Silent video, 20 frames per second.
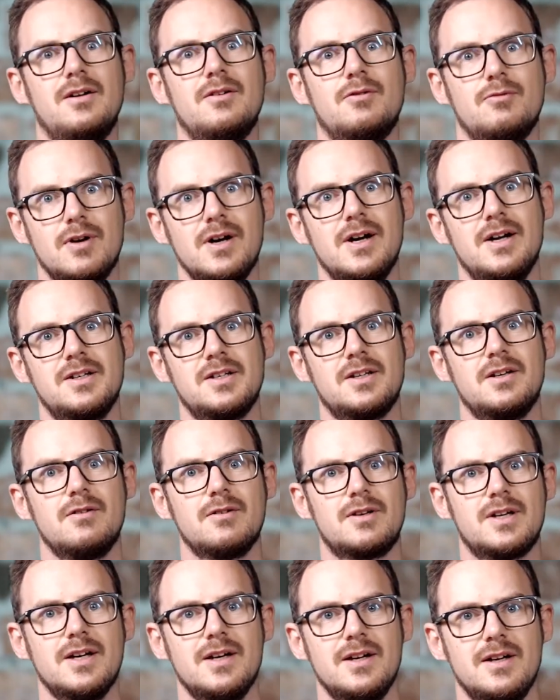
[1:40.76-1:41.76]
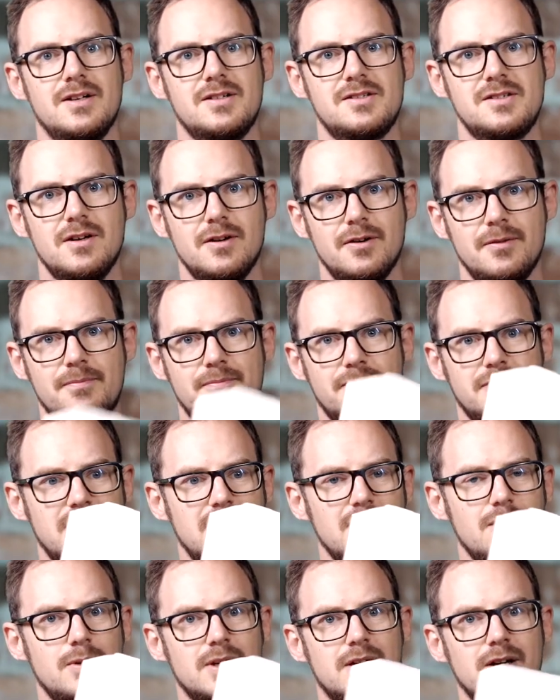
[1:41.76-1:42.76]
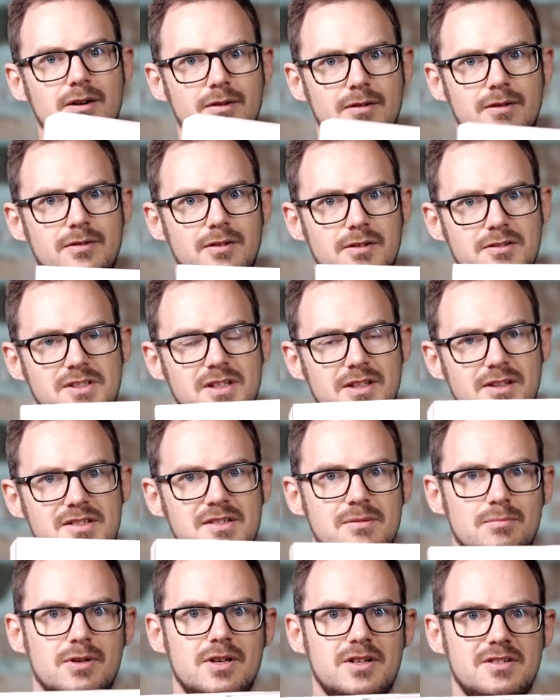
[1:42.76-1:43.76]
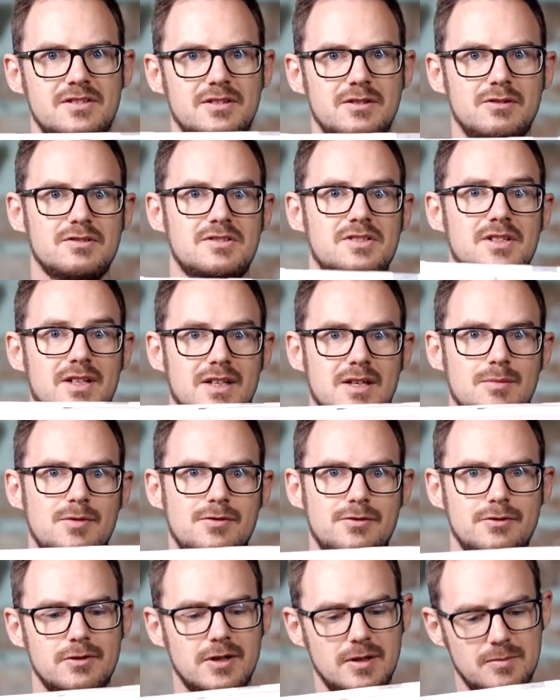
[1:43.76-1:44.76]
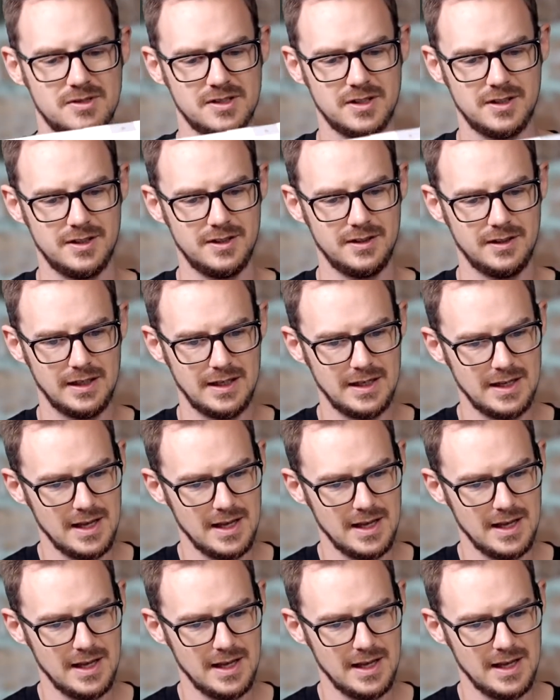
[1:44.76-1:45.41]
Right, okay, so here we go. Not seeing this in person, you're seeing it before I'm seeing it.